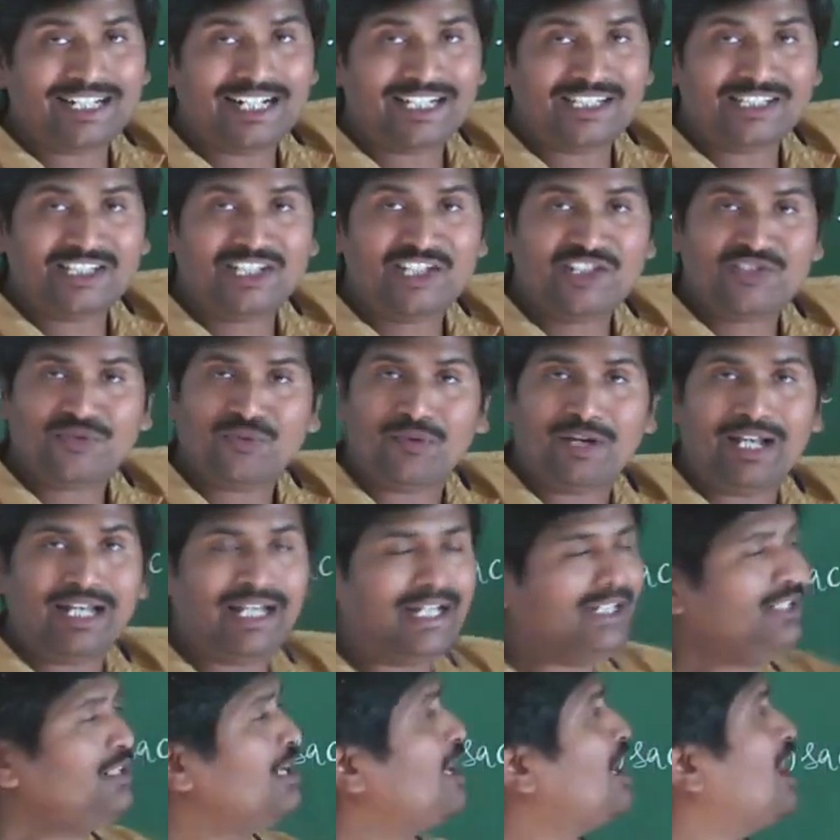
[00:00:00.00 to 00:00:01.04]
get the
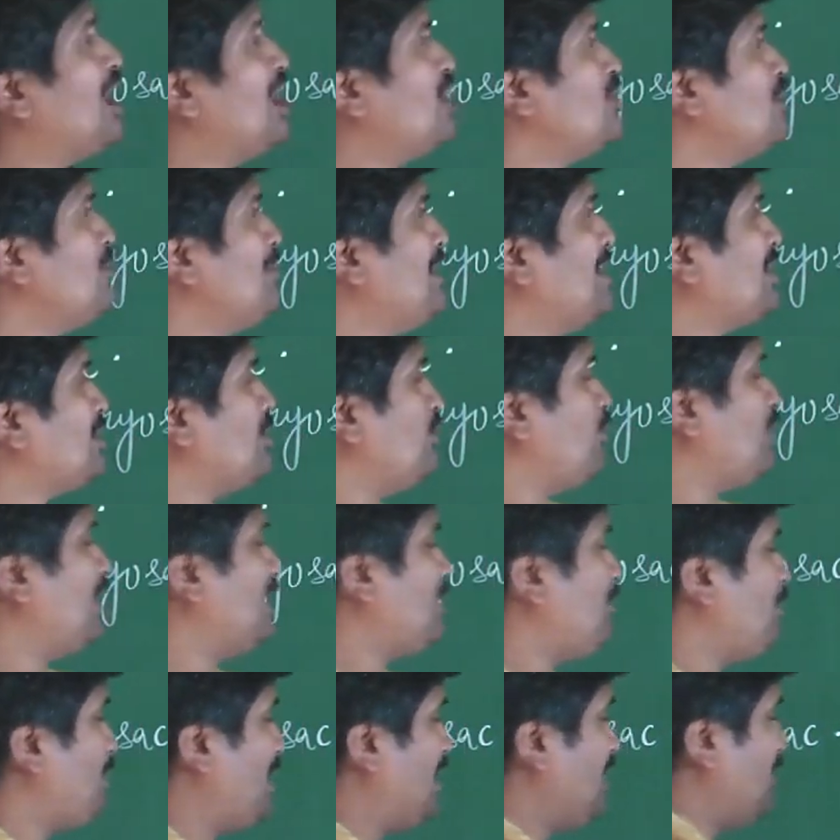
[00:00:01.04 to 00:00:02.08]
swelling, automatically what
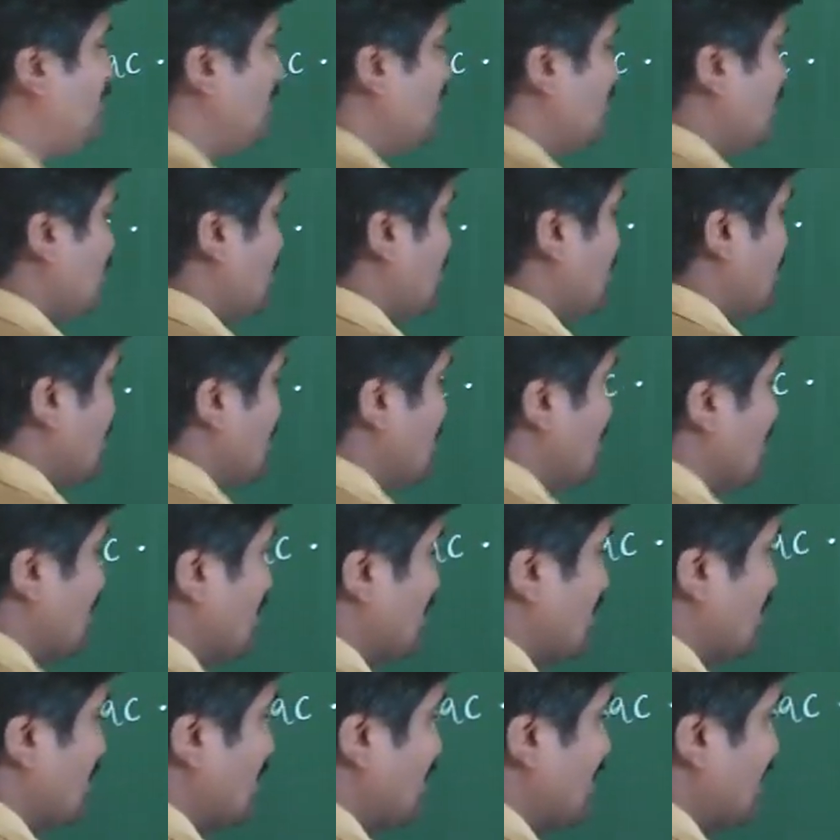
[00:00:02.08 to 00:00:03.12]
happens?
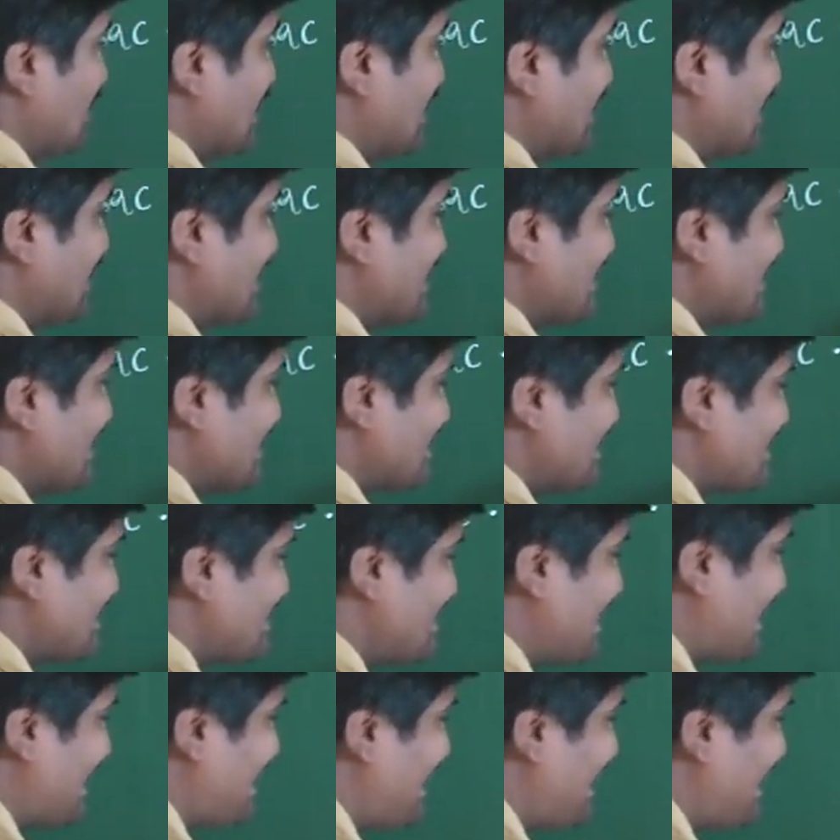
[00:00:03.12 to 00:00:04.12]
The